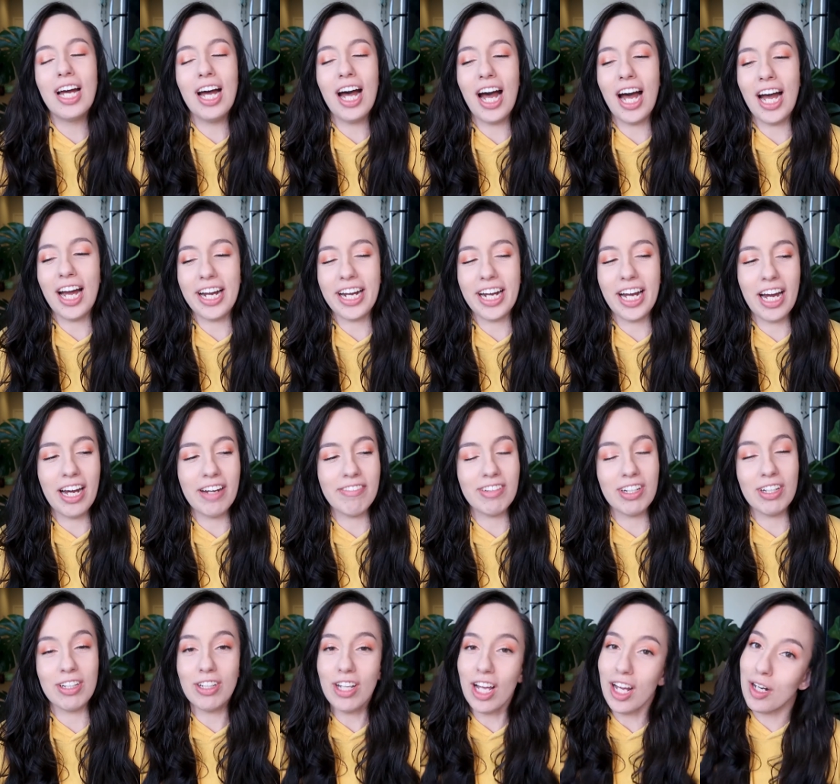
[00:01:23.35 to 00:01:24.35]
I have
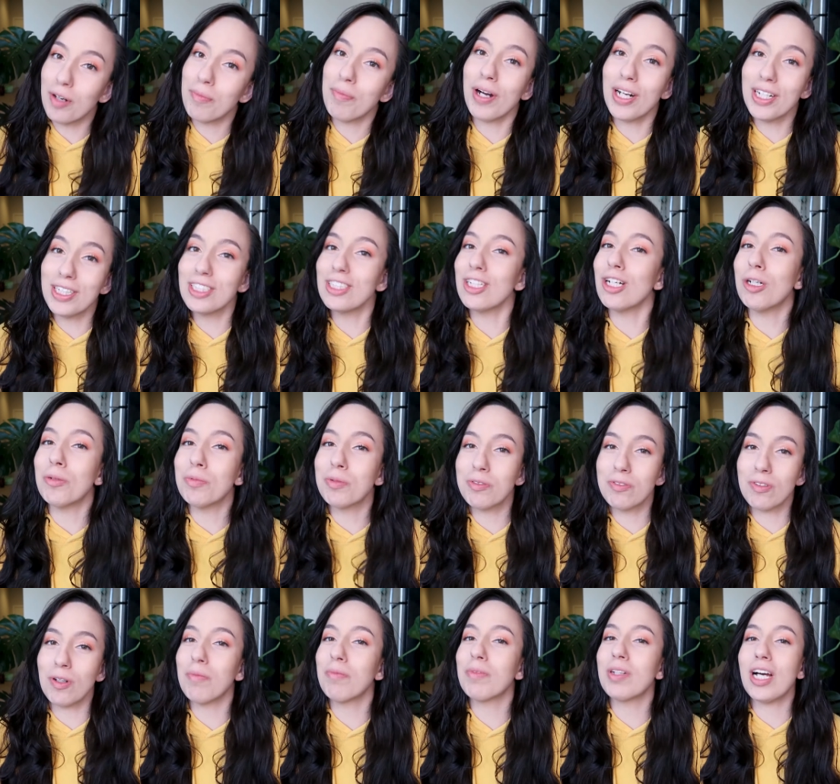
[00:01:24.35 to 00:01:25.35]
a lot of bar soaps
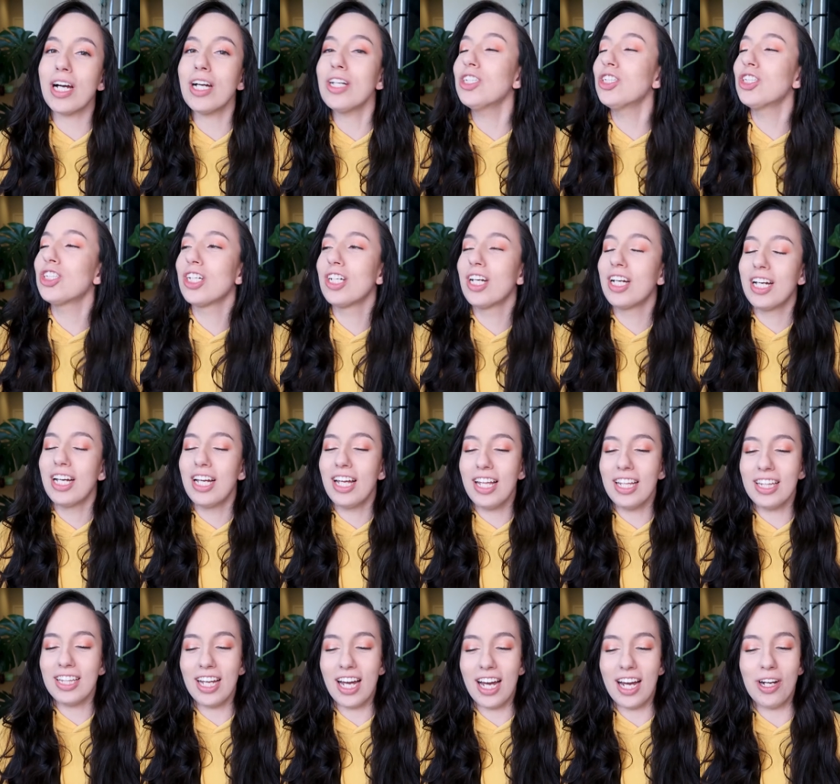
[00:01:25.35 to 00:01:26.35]
from Lush
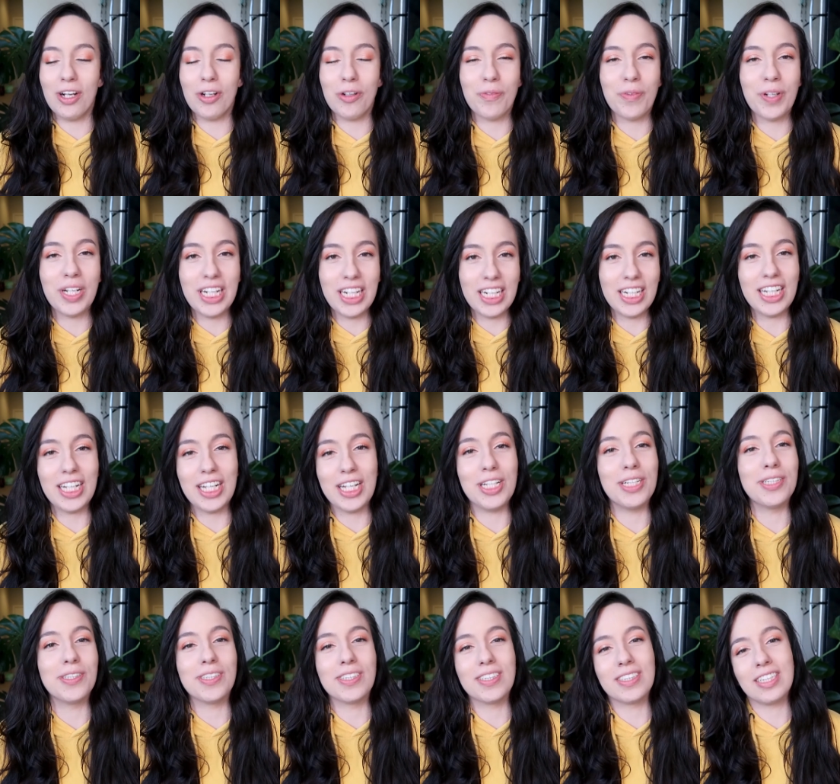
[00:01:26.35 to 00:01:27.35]
that we need to
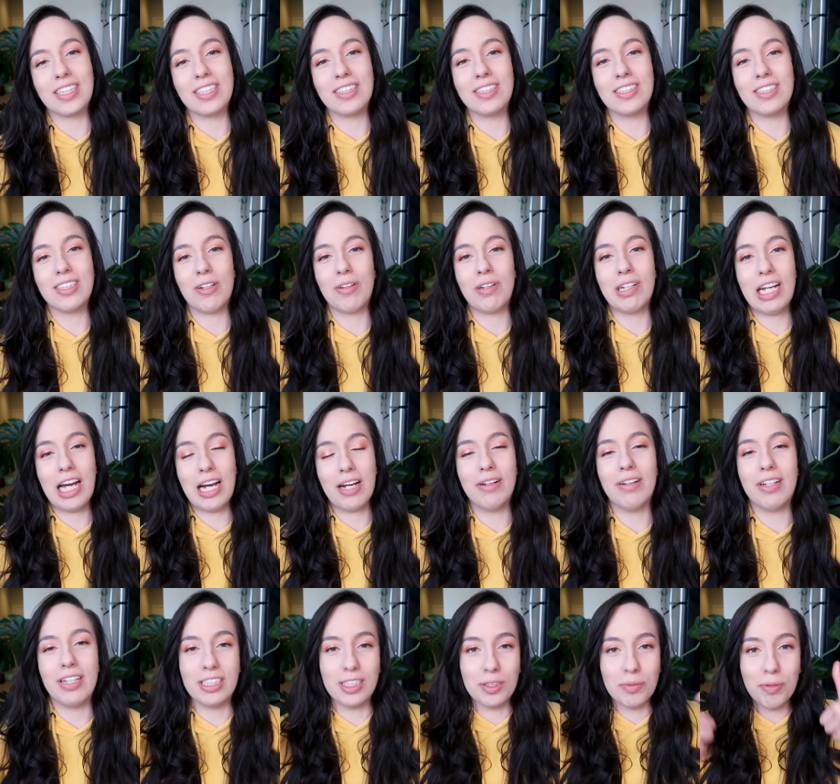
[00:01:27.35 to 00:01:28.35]
use, and so now
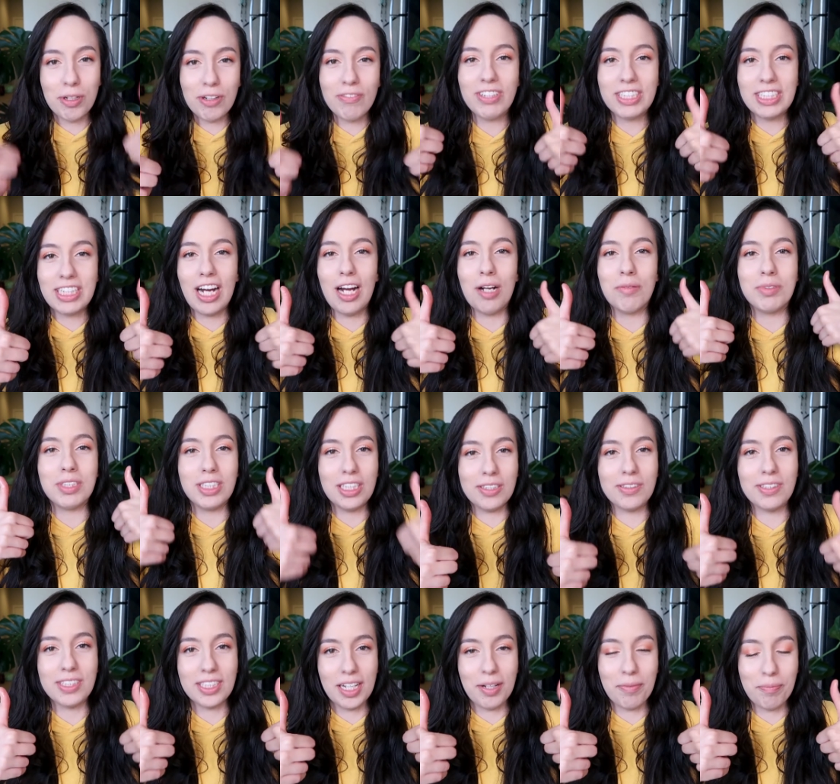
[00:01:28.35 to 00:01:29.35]
is the perfect time to
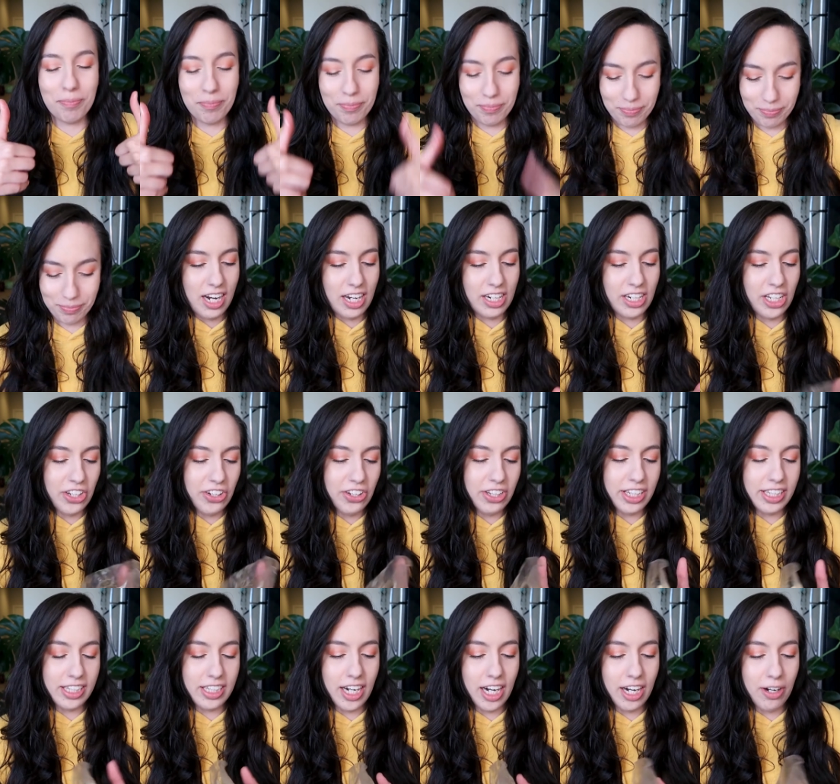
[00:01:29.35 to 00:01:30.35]
use them. Another
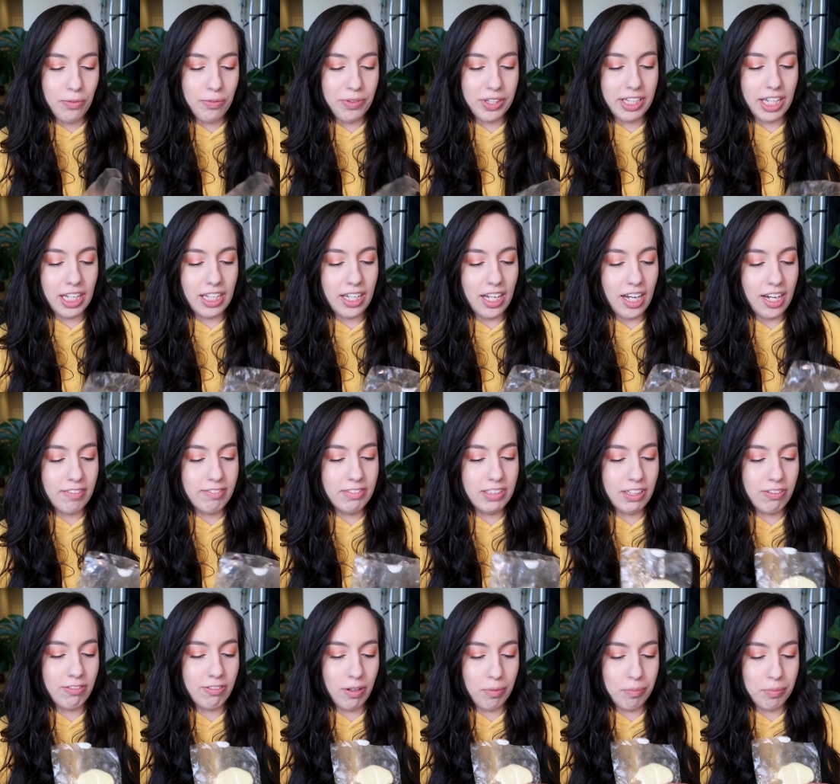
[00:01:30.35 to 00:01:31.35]
thing that I really loved
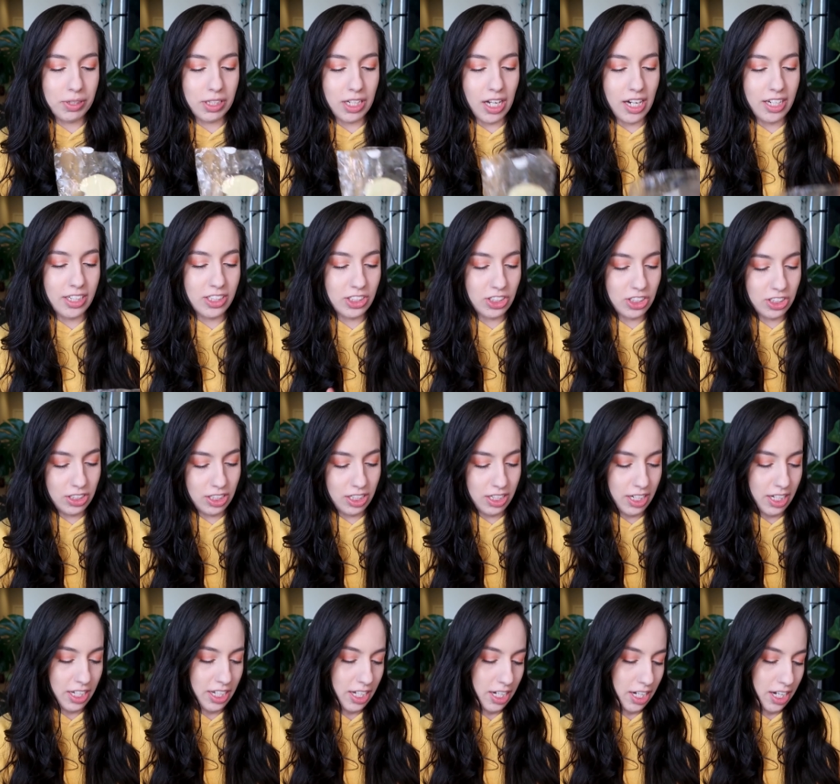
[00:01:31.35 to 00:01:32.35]
from Lush
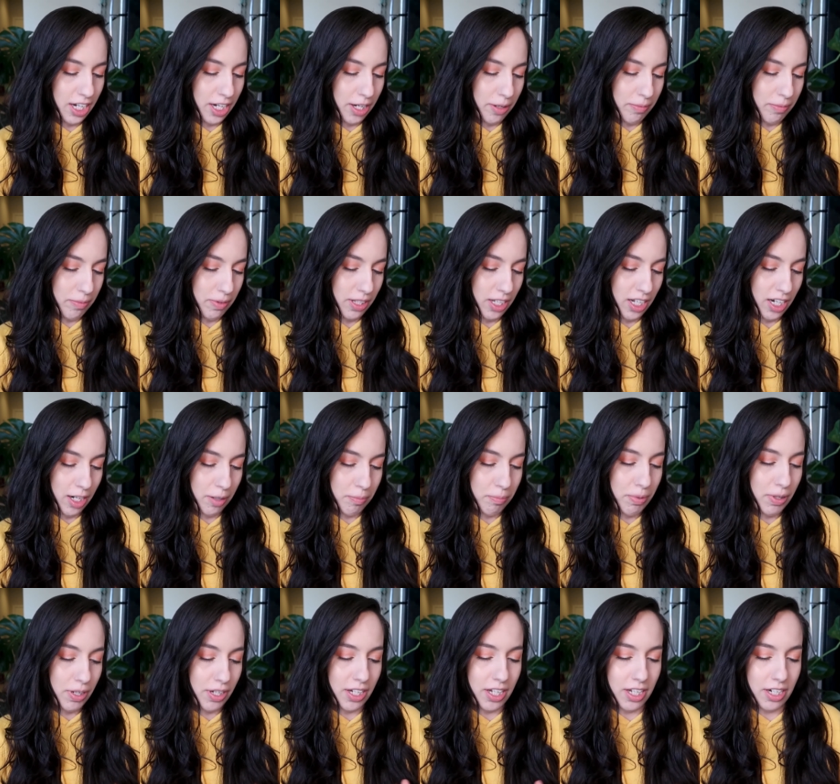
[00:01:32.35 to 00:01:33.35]
that I
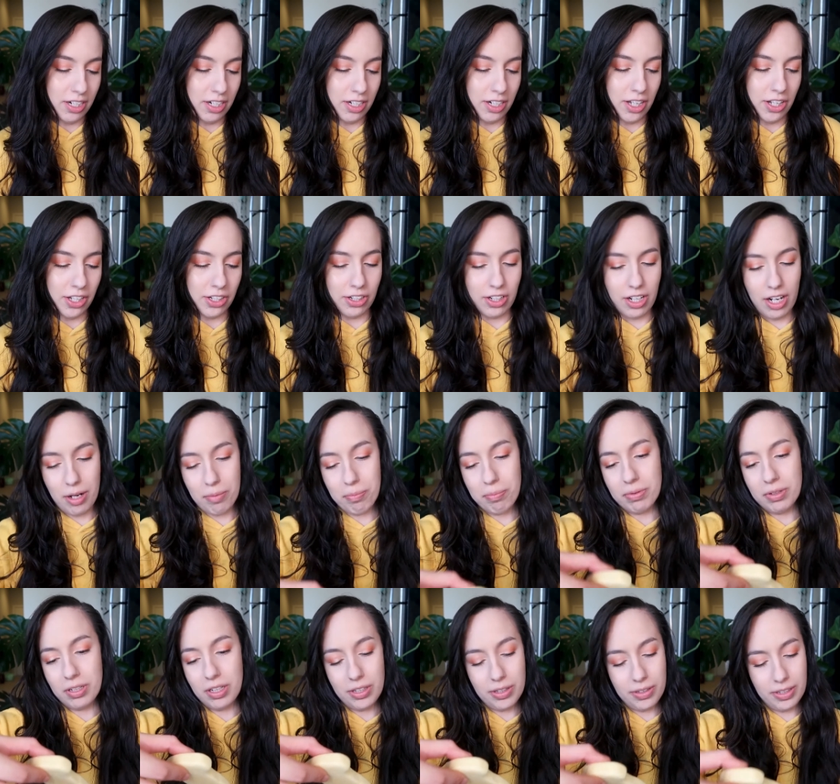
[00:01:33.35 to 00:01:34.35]
put in another
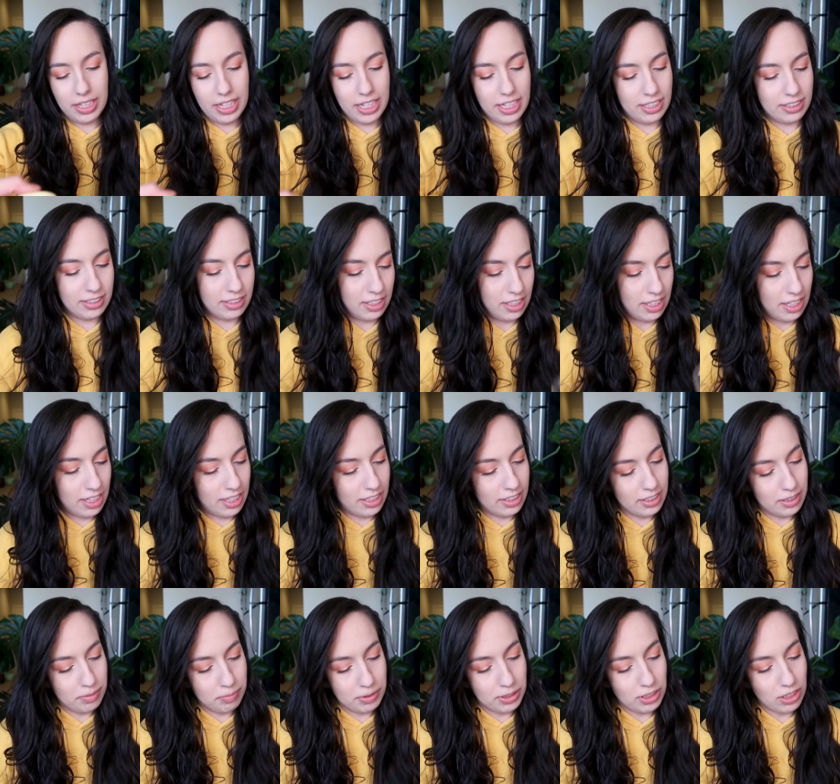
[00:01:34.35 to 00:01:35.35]
upload is
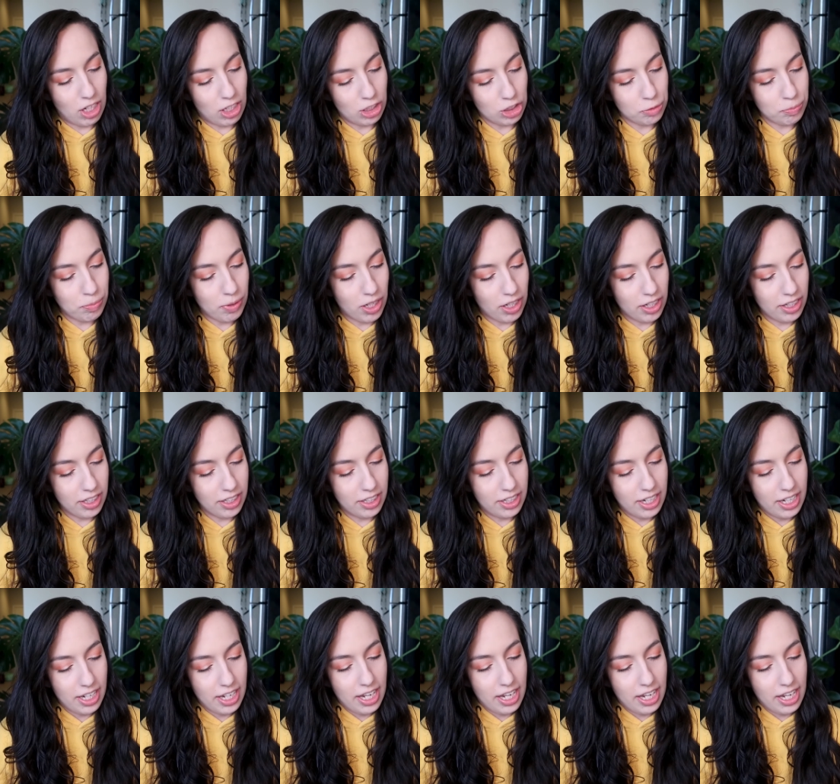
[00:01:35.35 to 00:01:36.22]
this massage bar,